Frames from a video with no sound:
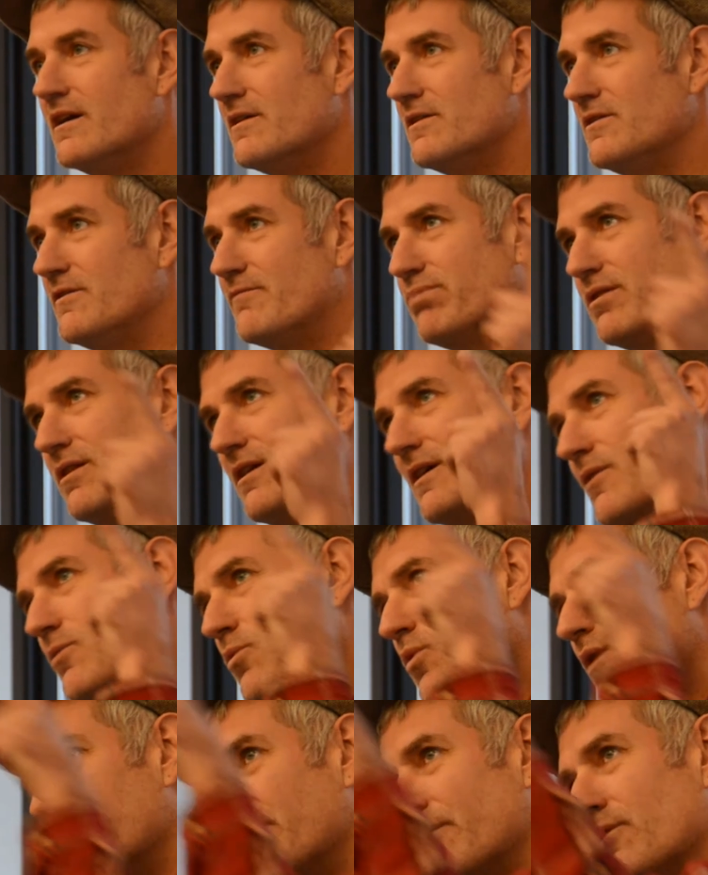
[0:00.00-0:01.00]
you plug
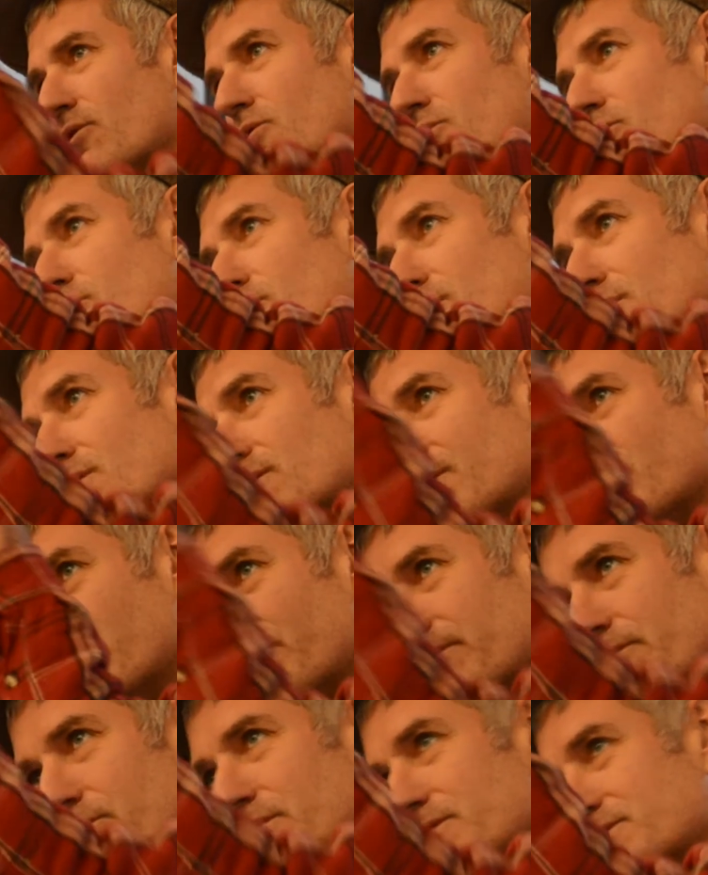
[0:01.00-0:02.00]
one hole
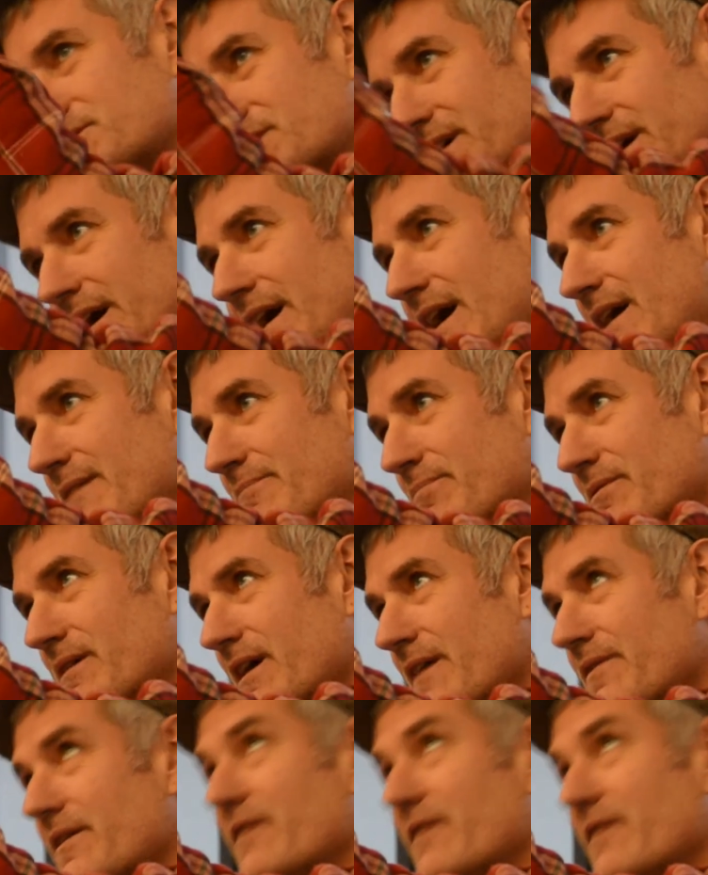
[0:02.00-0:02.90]
where there's a gap, and